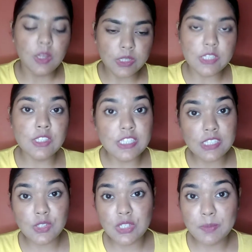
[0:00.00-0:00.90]
Okay, so this
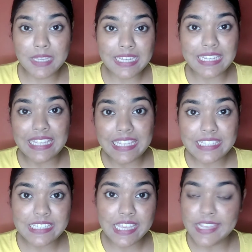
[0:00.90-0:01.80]
is going to be an
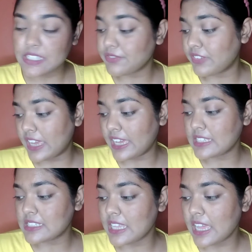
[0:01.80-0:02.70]
easy
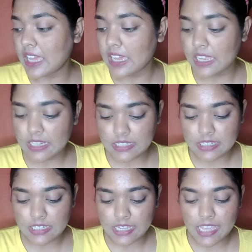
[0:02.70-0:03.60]
SFX,
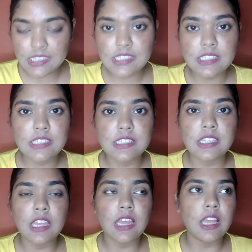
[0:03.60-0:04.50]
and
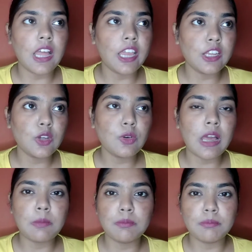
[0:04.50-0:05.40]
yes, I know
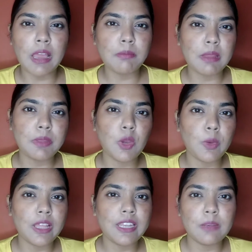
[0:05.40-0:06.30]
I might be
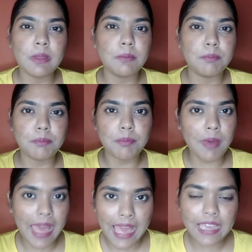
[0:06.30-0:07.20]
going a little bit
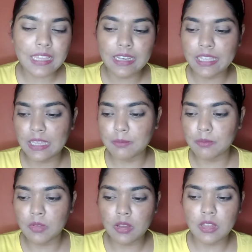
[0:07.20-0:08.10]
back, like
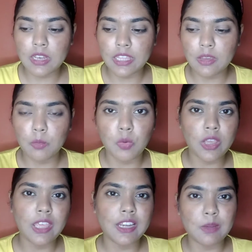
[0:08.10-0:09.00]
I'm like
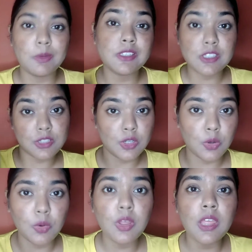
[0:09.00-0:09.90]
walking a little bit
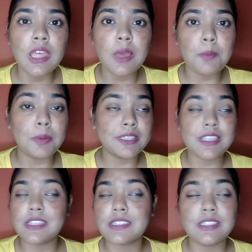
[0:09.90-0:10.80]
slow, but
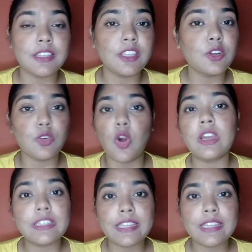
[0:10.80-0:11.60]
there's nothing wrong in